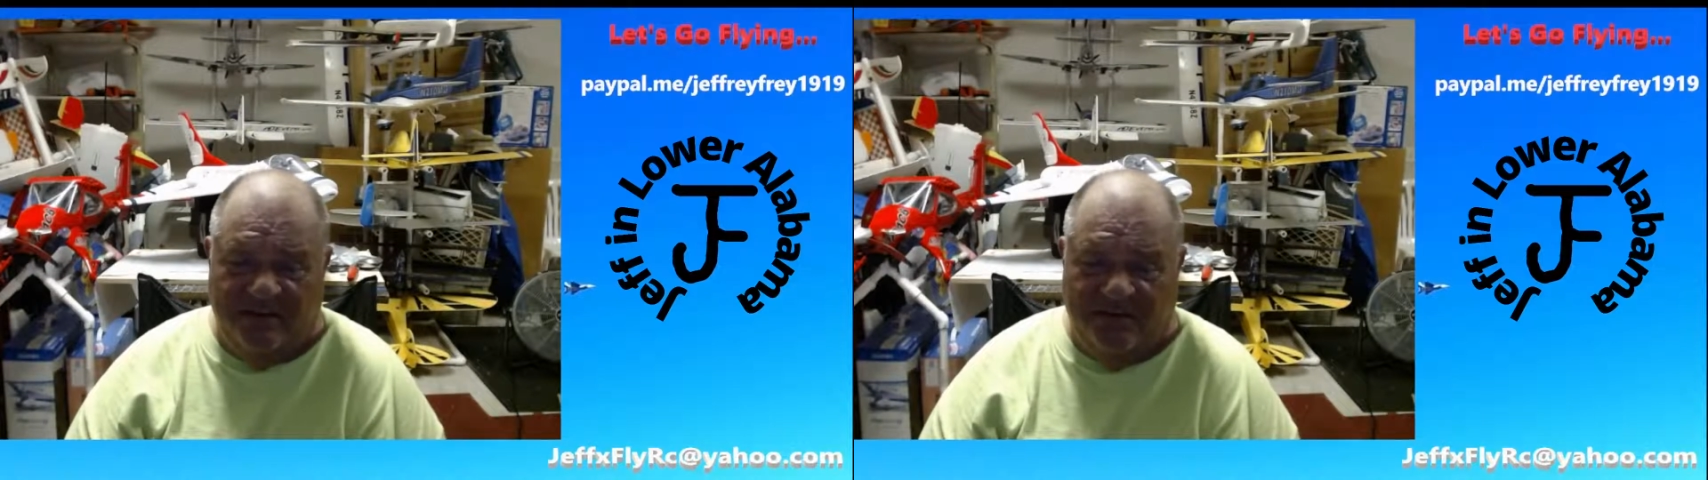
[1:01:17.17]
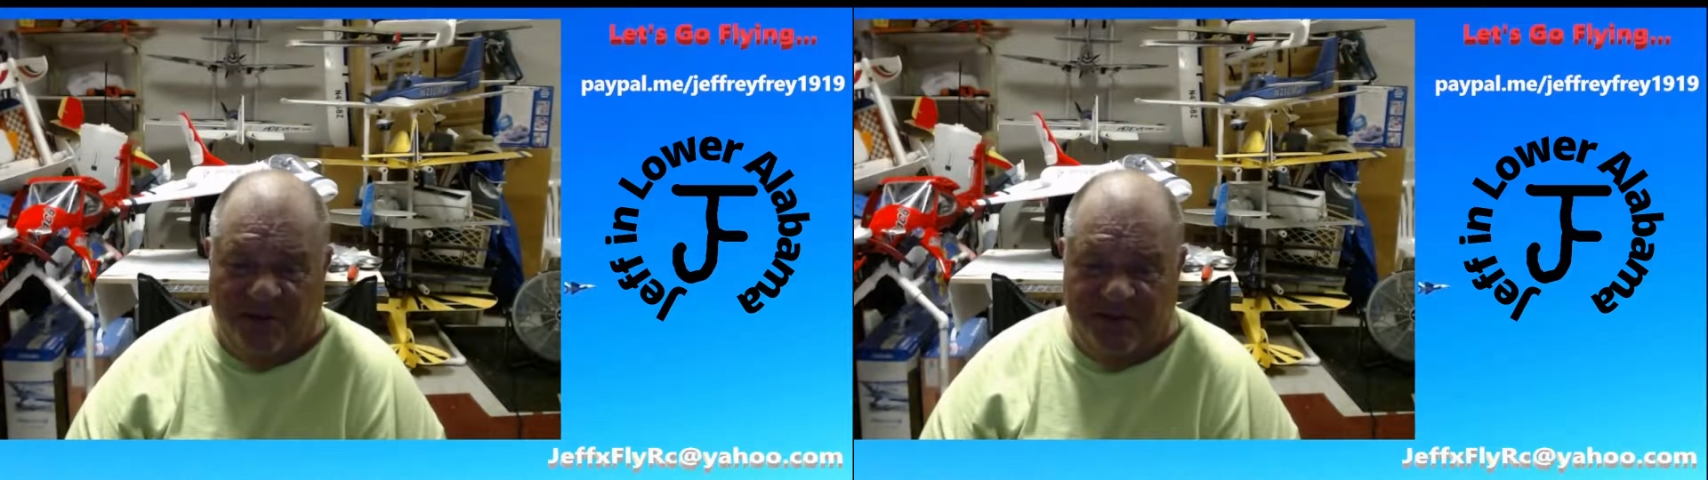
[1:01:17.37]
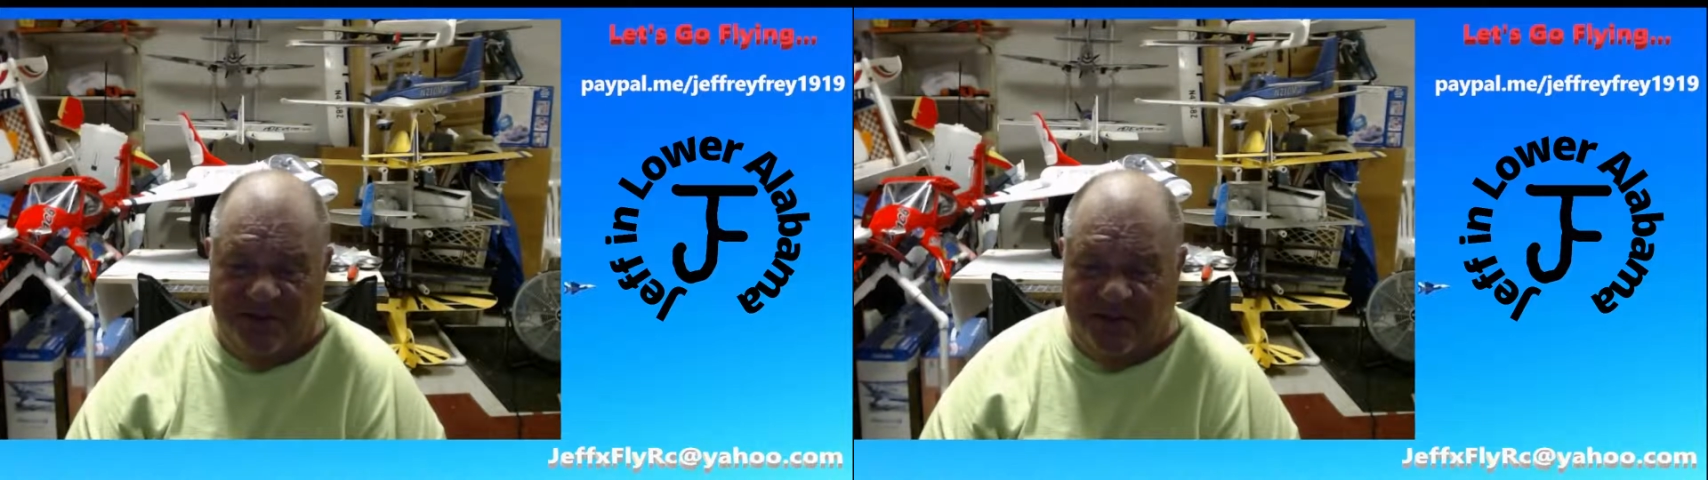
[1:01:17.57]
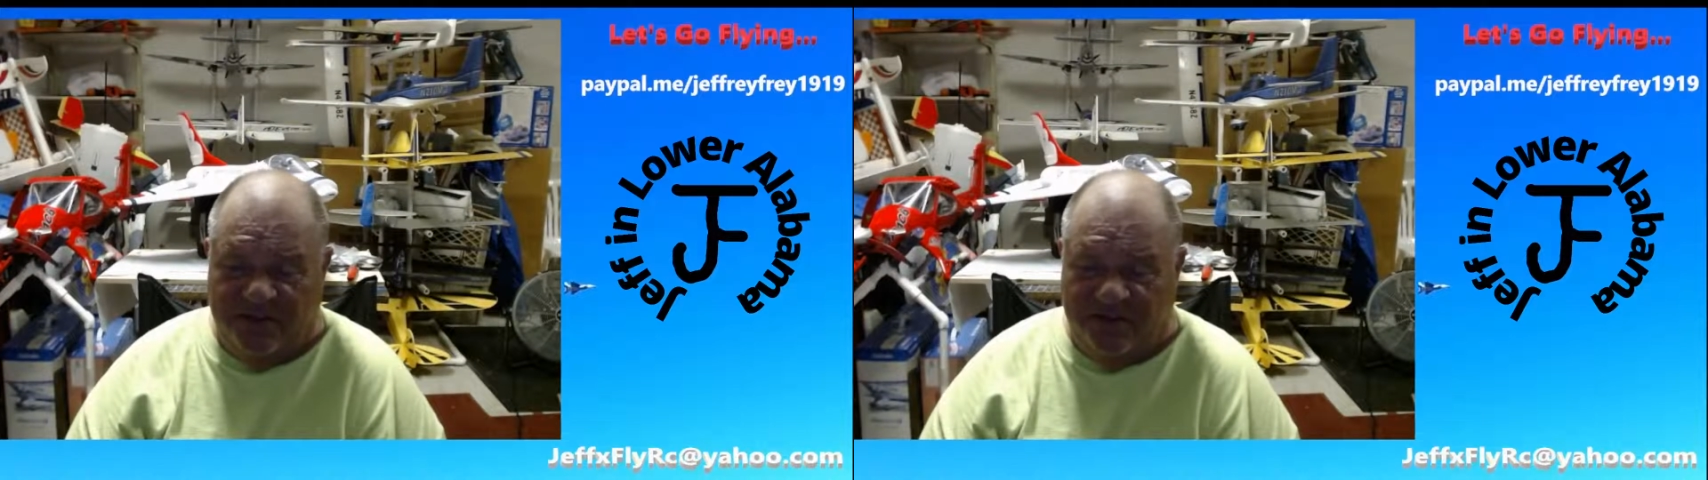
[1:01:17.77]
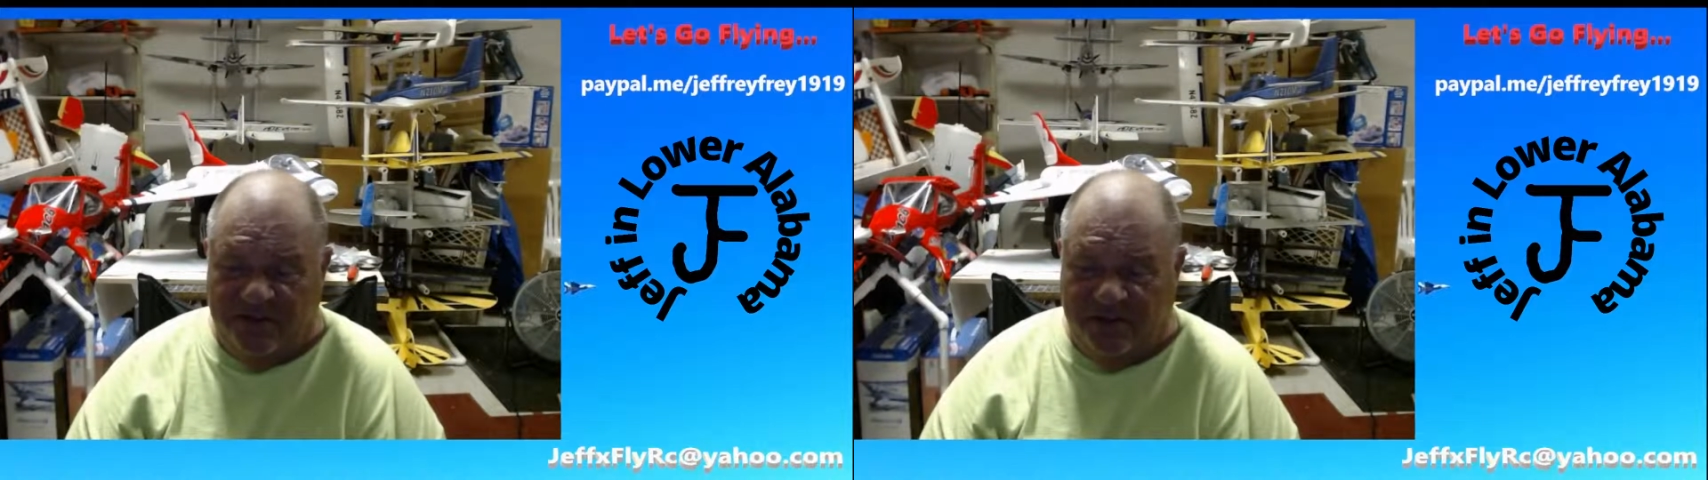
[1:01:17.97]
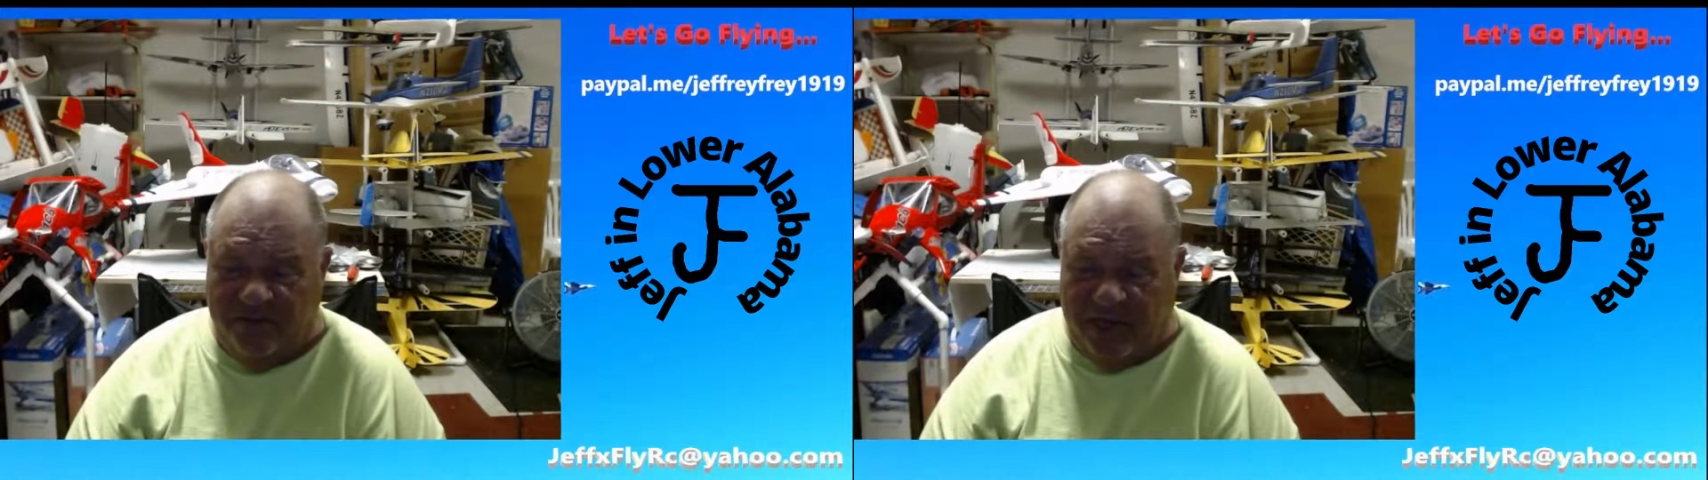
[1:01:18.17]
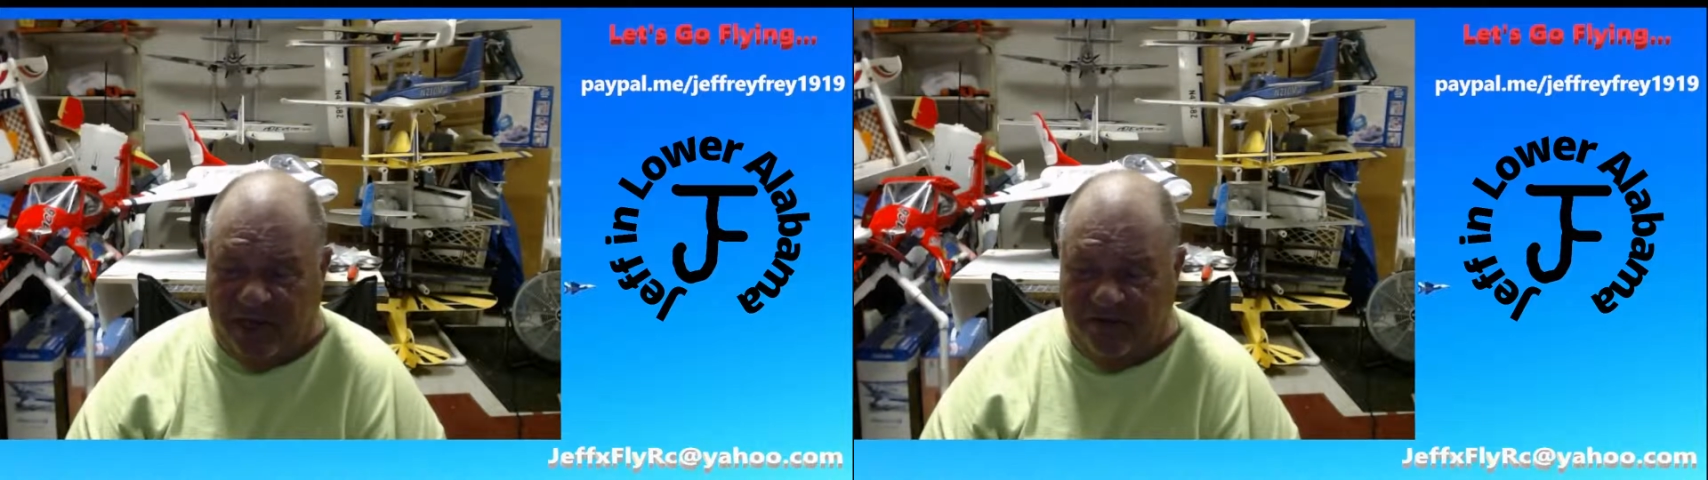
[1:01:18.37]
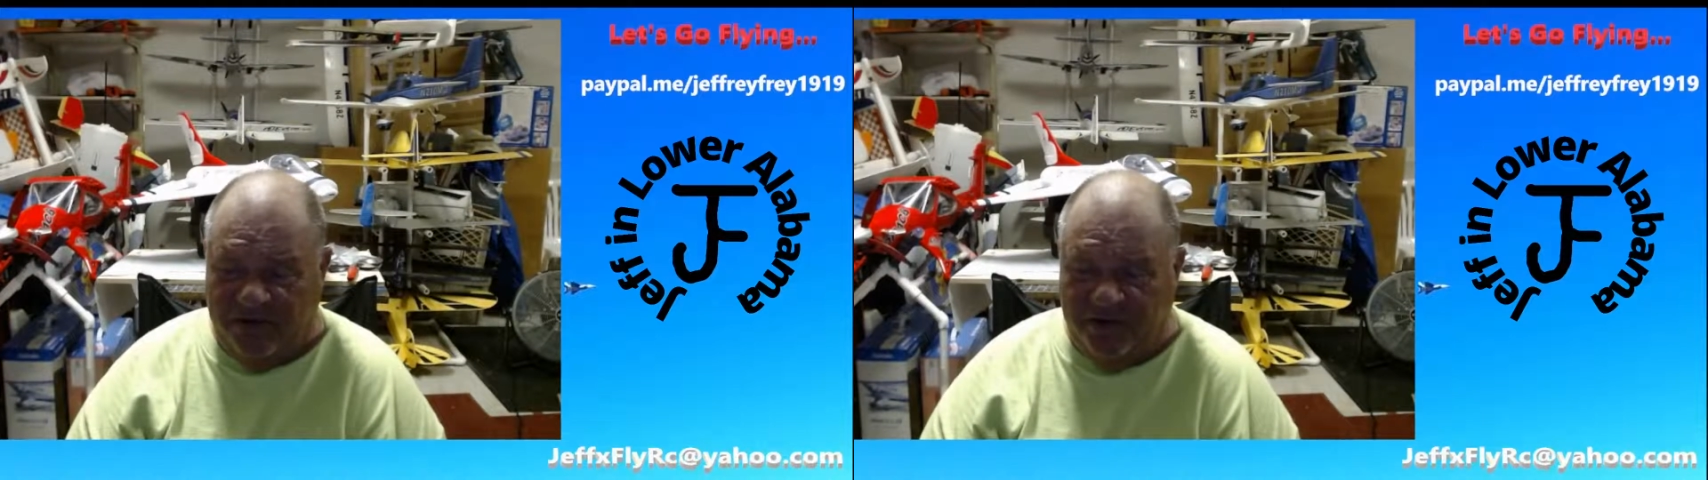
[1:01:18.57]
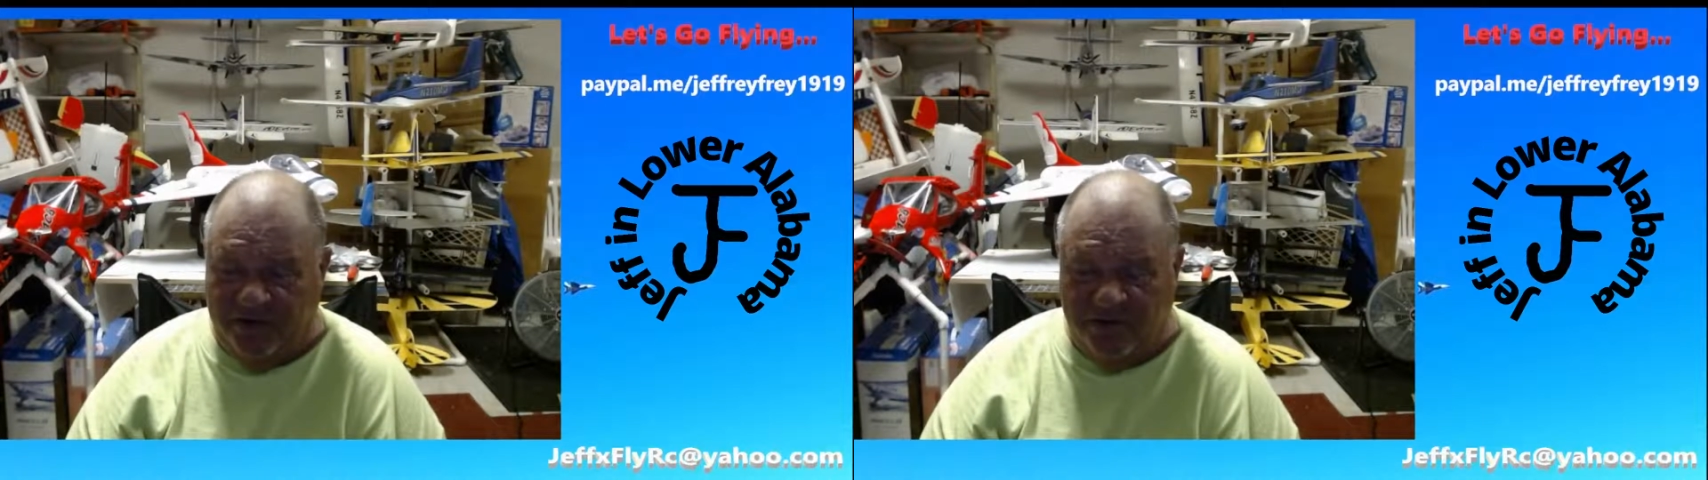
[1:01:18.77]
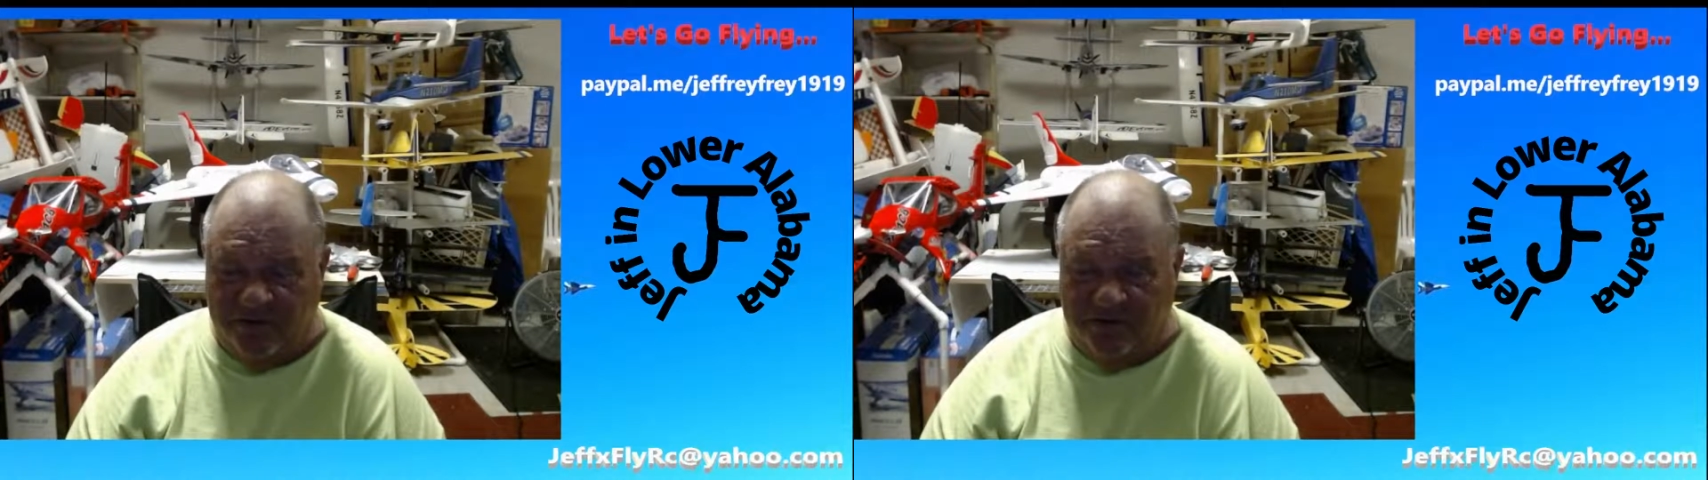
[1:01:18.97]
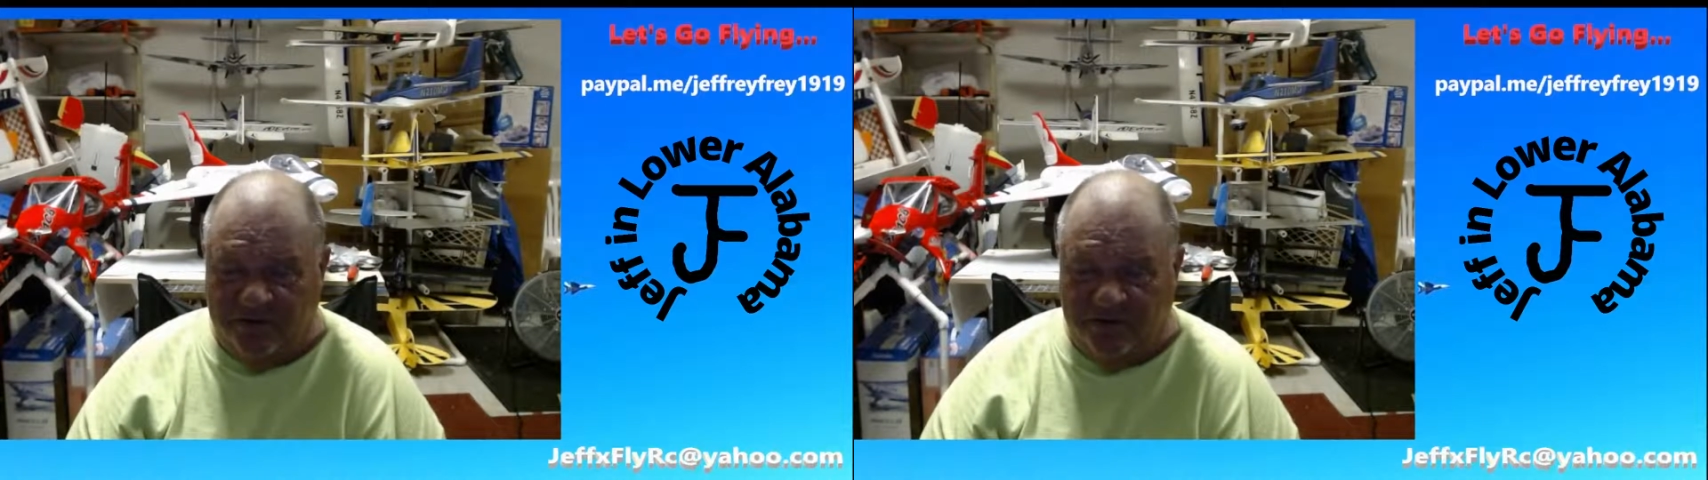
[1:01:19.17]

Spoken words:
the ones that you can buy for your own,